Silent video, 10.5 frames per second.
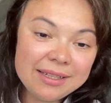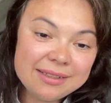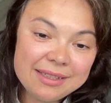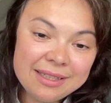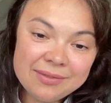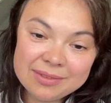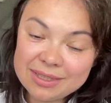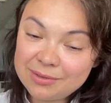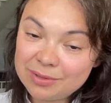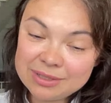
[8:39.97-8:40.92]
and even
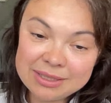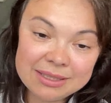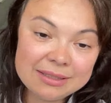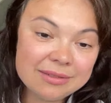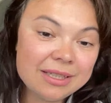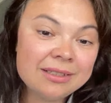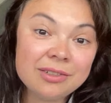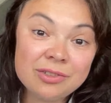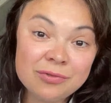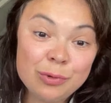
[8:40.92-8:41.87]
interesting, a
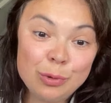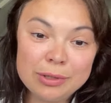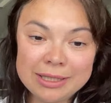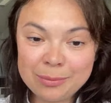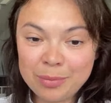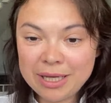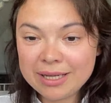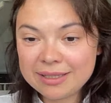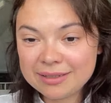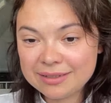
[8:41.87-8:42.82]
touch of gold at the
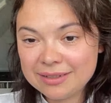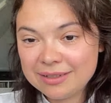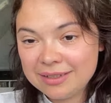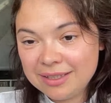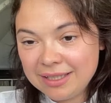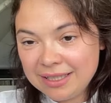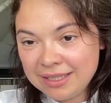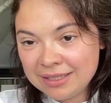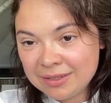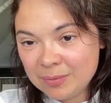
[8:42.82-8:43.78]
back.
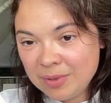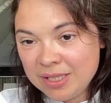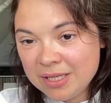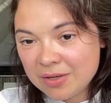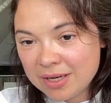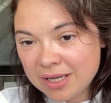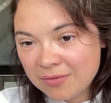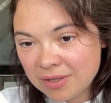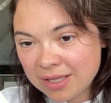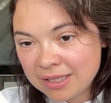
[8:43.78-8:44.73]
Here I
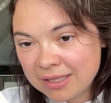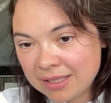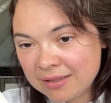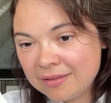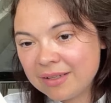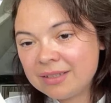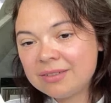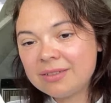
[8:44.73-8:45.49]
even like that it